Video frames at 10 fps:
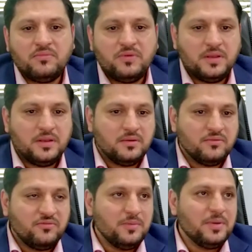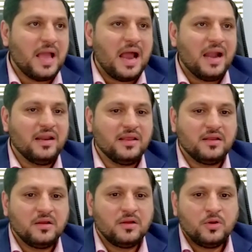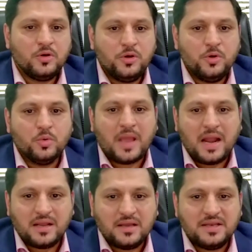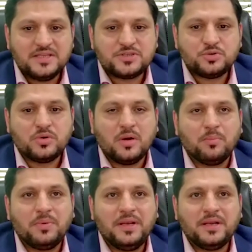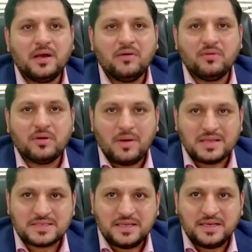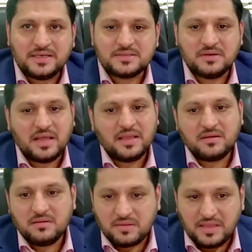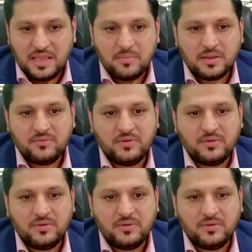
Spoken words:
We will be adding new categories to complete our baskets, like gaming.